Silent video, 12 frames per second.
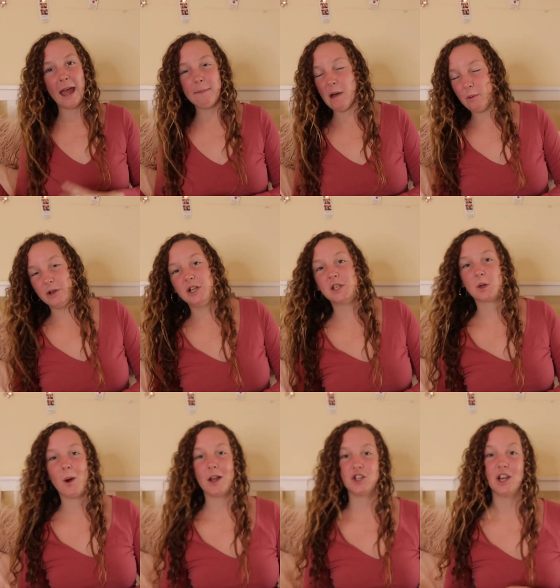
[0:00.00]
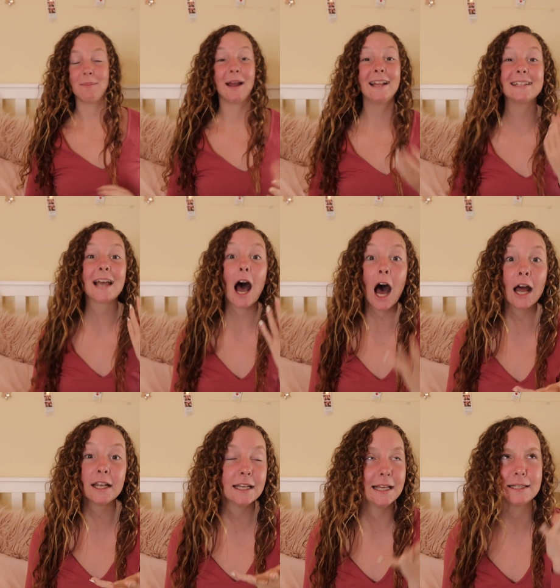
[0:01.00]
Kmart, which is quite cheap, and it's
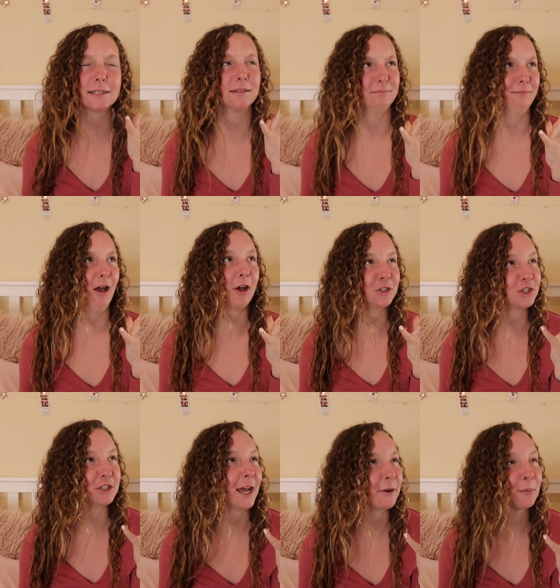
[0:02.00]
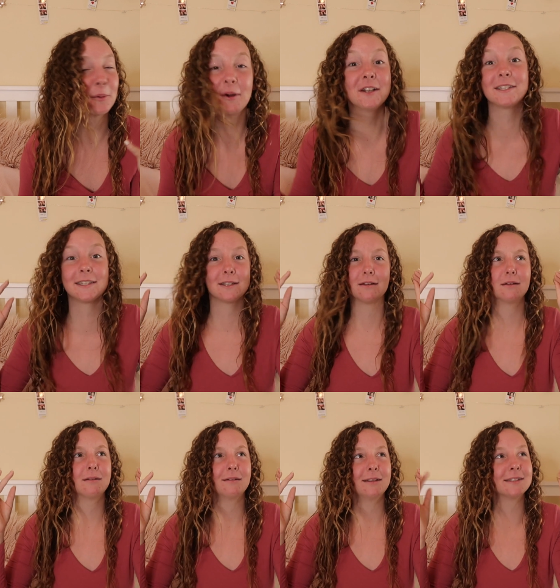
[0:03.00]
unshatterable.
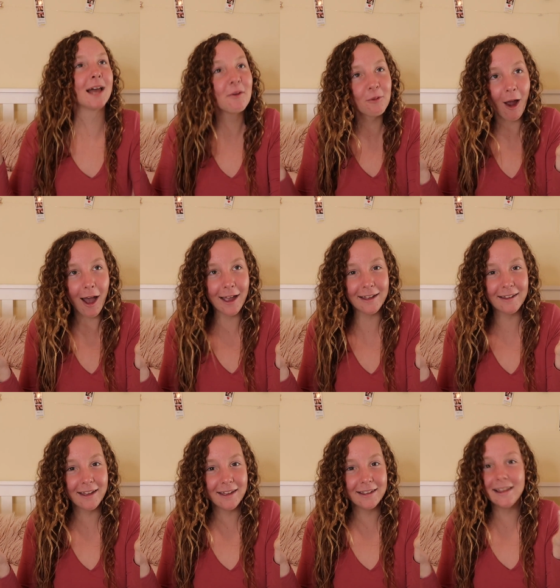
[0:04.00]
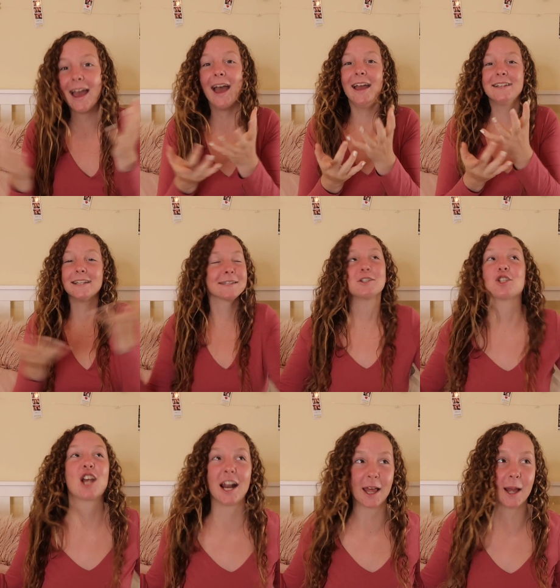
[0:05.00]
Is that right? Yeah, it doesn't
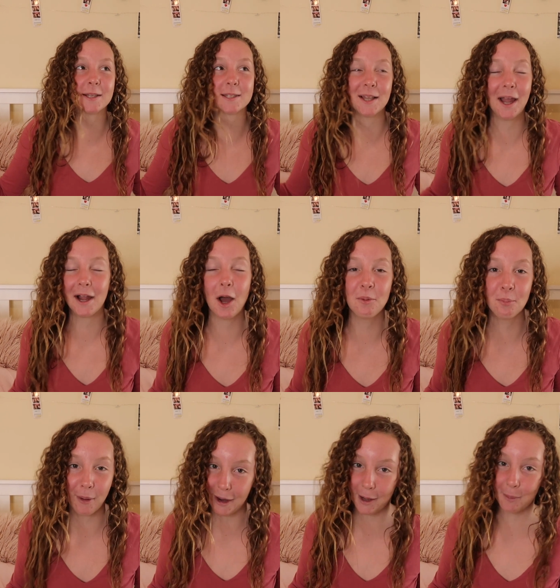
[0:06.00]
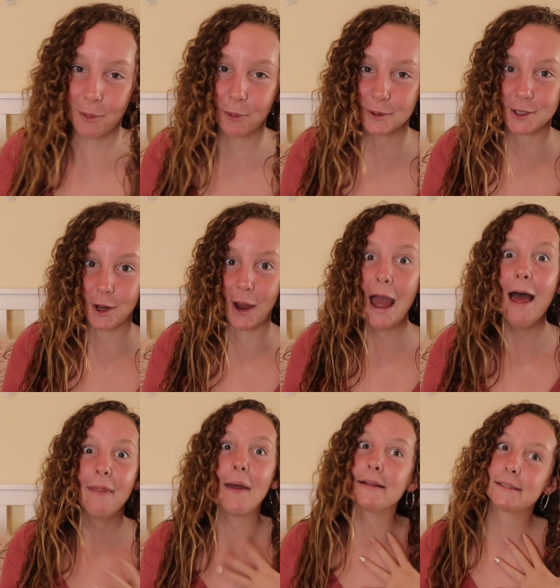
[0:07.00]
shatter, it's like unbreakable, so
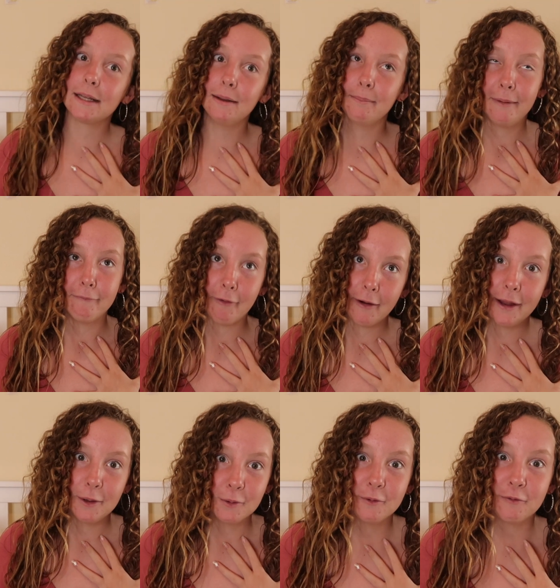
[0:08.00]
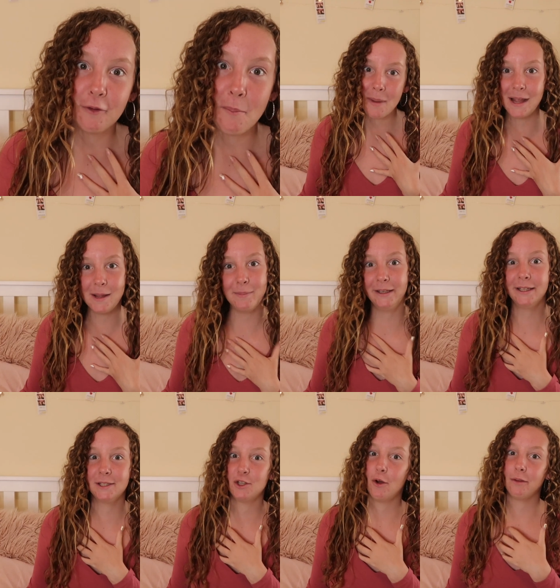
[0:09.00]
that's going to be very good for me
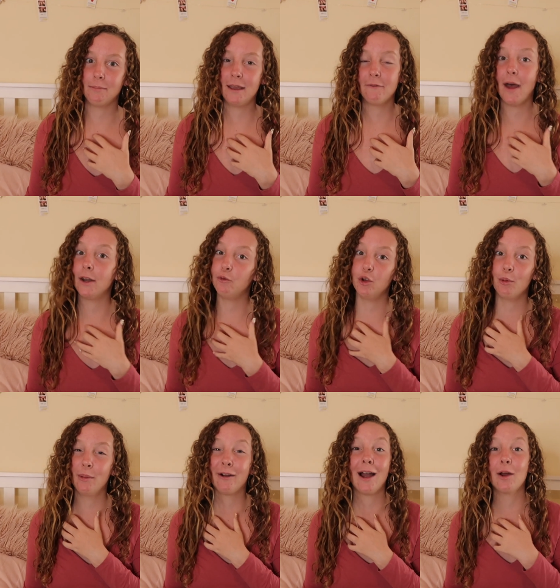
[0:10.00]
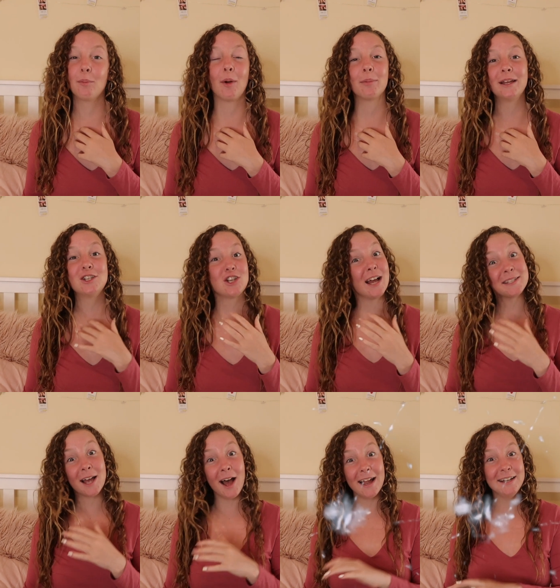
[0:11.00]
because knowing me, if I had a real mirror, I'd probably
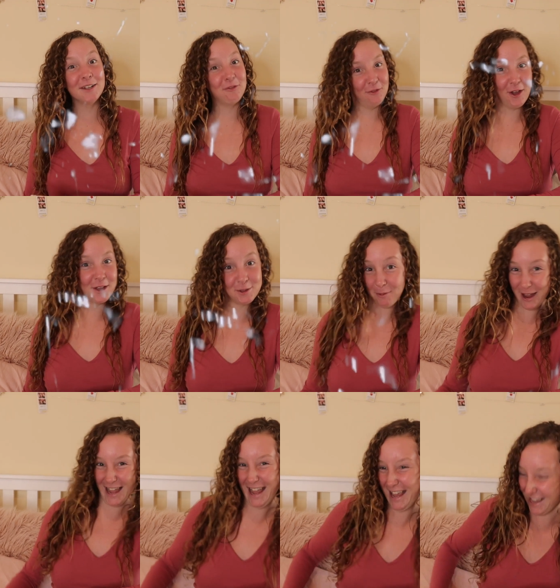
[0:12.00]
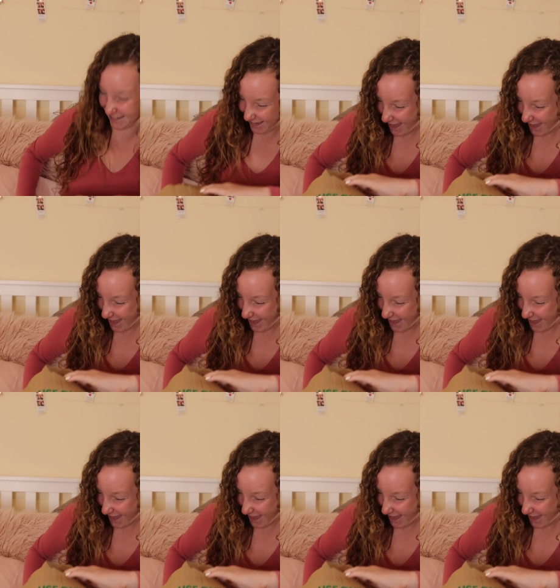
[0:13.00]
shatter in the first week.